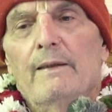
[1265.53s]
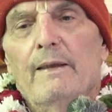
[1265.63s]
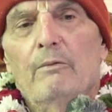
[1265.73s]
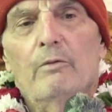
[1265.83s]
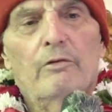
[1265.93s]

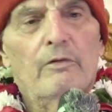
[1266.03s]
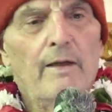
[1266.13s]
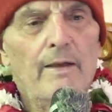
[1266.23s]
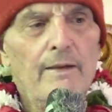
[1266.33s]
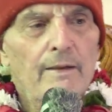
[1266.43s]
they will
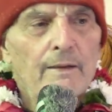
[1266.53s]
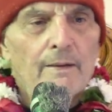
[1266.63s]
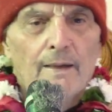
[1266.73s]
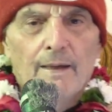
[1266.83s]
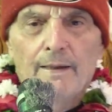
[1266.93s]
say,
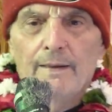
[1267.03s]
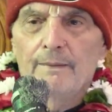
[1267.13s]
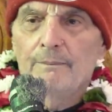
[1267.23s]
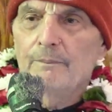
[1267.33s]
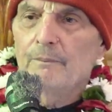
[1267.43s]
I
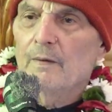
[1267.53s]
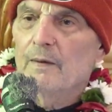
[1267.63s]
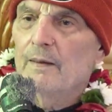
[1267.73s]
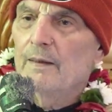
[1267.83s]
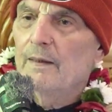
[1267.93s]
am
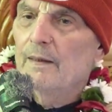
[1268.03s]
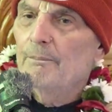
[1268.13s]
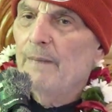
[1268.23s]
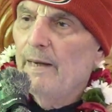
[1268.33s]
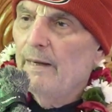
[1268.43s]
a
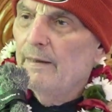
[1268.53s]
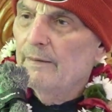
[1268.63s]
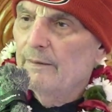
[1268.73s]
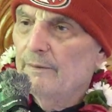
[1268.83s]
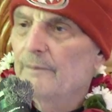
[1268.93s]

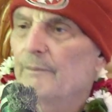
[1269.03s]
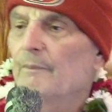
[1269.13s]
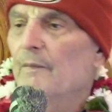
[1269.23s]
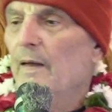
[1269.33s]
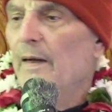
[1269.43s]
man,
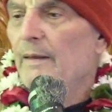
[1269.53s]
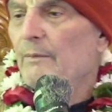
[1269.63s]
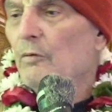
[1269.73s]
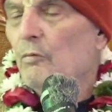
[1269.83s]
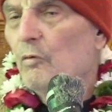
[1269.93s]
I
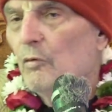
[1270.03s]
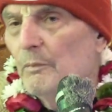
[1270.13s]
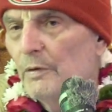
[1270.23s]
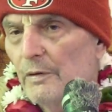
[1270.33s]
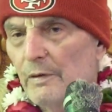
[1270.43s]
am a
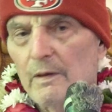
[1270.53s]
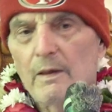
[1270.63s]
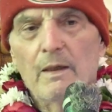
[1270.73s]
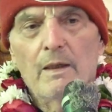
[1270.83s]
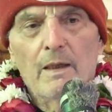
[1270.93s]
woman,
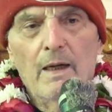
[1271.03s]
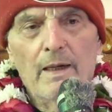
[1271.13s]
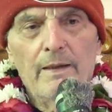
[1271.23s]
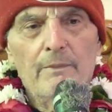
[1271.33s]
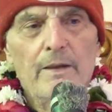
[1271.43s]

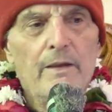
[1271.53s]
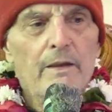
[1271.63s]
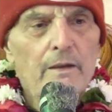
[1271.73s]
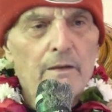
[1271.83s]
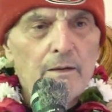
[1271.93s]
I am an
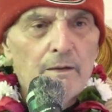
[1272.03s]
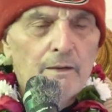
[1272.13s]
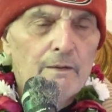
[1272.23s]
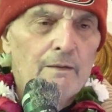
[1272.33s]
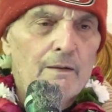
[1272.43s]

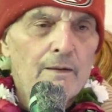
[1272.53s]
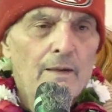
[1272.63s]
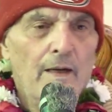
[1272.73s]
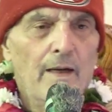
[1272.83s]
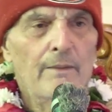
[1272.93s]
Indian,
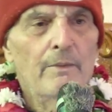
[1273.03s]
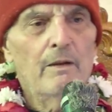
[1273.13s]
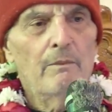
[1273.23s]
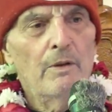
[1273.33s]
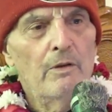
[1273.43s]
I am an
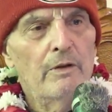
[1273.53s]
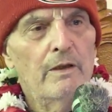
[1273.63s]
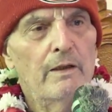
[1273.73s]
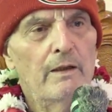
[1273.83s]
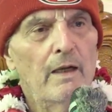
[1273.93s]

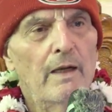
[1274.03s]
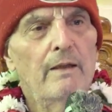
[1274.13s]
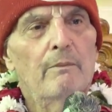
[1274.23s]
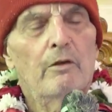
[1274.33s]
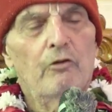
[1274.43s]
American, I
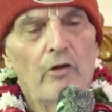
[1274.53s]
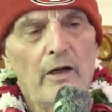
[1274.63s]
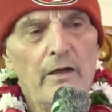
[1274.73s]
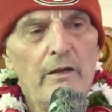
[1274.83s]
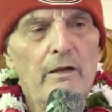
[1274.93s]
am a
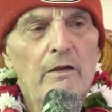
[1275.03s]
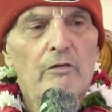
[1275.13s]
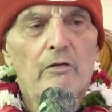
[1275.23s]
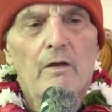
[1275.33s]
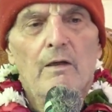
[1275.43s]

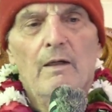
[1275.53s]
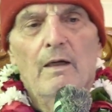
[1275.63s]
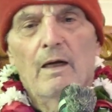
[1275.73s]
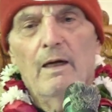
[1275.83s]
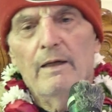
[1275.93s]
Chinese,
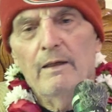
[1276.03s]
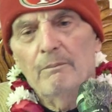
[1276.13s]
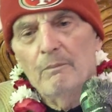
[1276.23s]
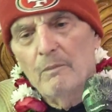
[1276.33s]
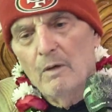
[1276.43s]
I
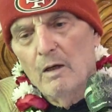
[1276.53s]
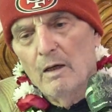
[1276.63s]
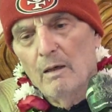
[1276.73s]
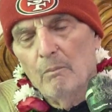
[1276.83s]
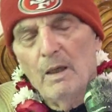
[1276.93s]
am
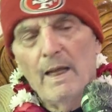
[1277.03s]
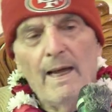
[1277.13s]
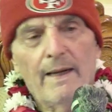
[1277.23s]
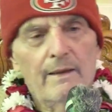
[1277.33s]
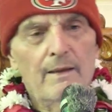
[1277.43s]
a
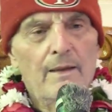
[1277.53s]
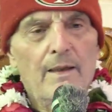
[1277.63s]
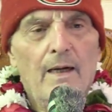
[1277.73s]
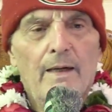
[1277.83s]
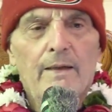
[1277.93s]
black,
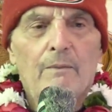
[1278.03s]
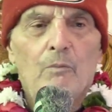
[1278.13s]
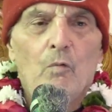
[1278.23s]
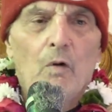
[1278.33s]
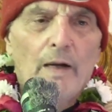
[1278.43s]
I
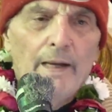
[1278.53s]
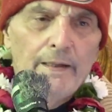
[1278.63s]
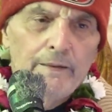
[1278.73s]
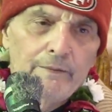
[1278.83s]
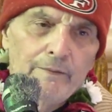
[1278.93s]
am
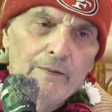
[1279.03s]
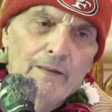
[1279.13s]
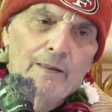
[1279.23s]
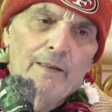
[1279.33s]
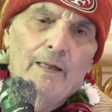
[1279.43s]
white.
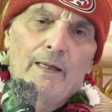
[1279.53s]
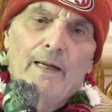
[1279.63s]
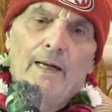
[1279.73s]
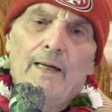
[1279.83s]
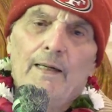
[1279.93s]

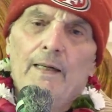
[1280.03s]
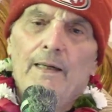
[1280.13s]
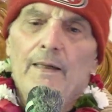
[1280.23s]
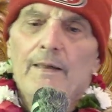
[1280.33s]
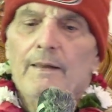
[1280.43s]
Uh,